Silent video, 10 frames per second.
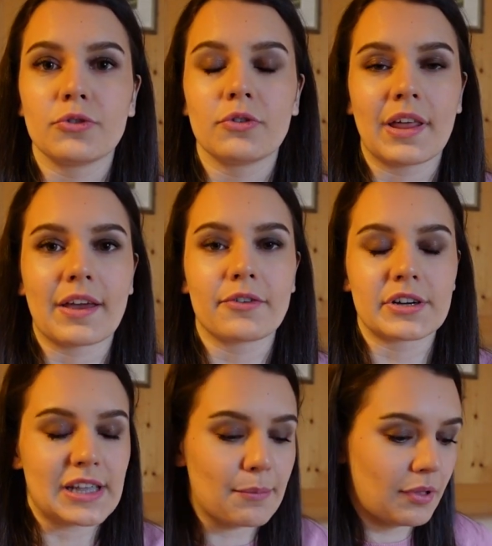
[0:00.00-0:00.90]
Like, for
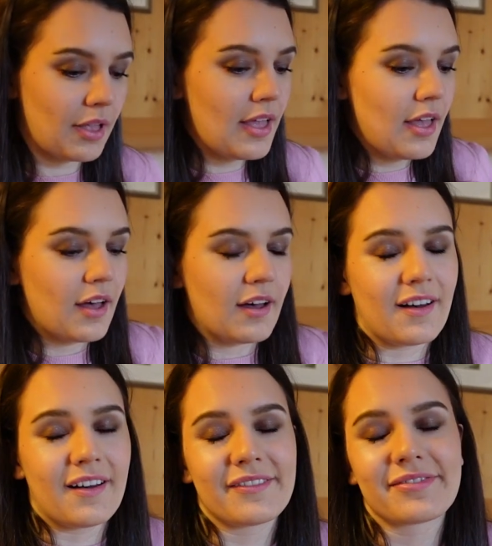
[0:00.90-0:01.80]
example,
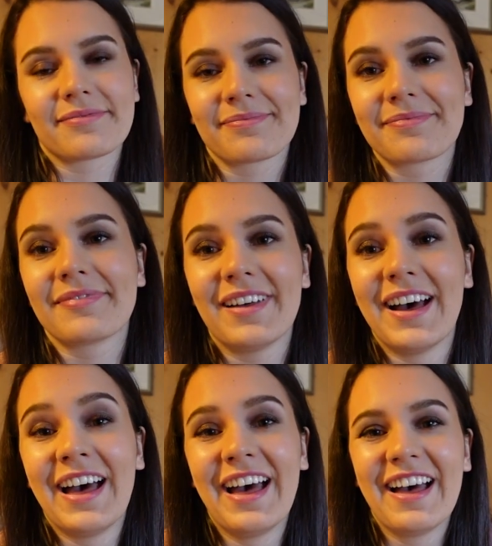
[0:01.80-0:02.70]

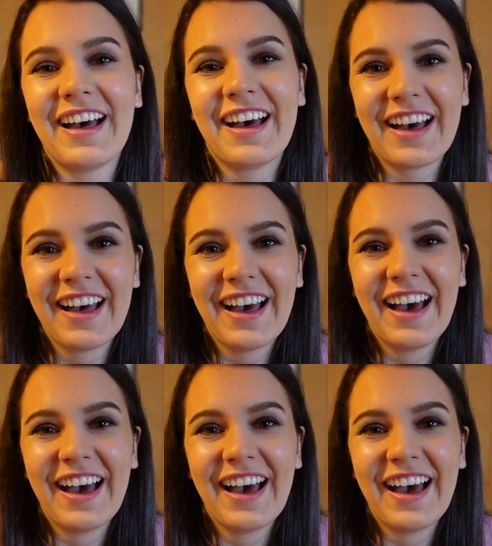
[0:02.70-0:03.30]
I